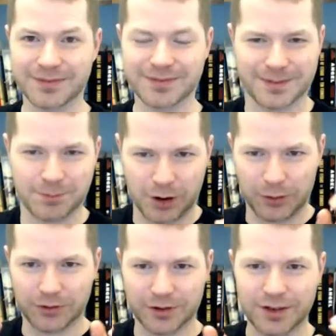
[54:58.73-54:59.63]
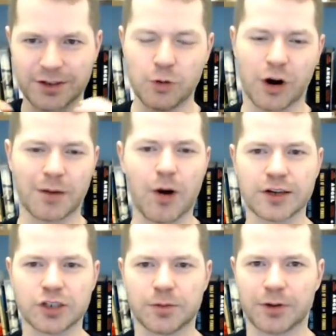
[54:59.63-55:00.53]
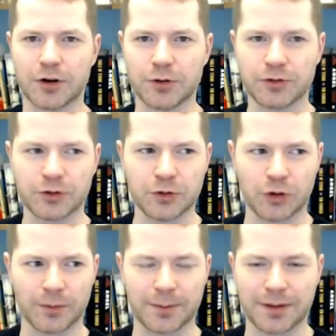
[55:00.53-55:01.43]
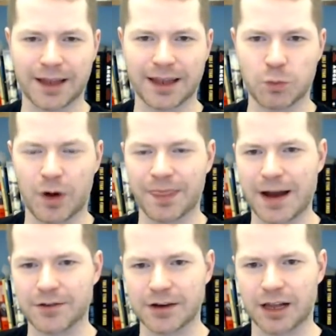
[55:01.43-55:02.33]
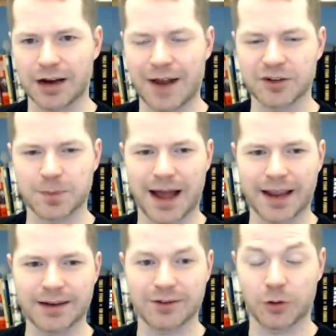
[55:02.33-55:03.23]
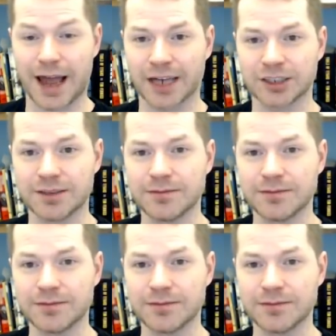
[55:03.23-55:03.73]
pros who are marginal pros who normally play like $1,000 average buy-in, sold action,